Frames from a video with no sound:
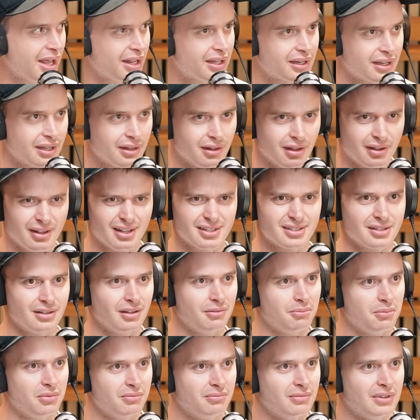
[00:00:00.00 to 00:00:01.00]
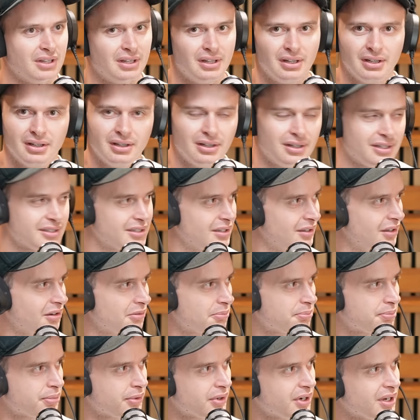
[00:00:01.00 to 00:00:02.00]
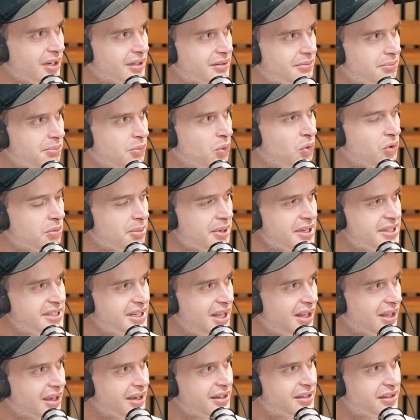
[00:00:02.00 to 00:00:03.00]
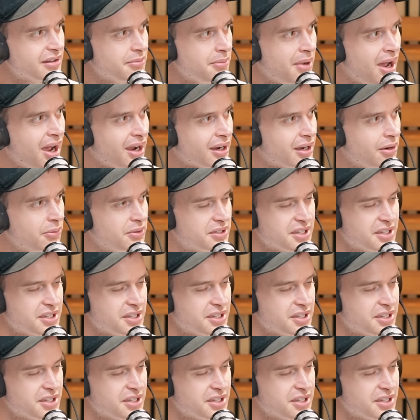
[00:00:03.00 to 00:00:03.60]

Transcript: reality, yeah. like that's a lot. It's a lot of product more to be selling into the market,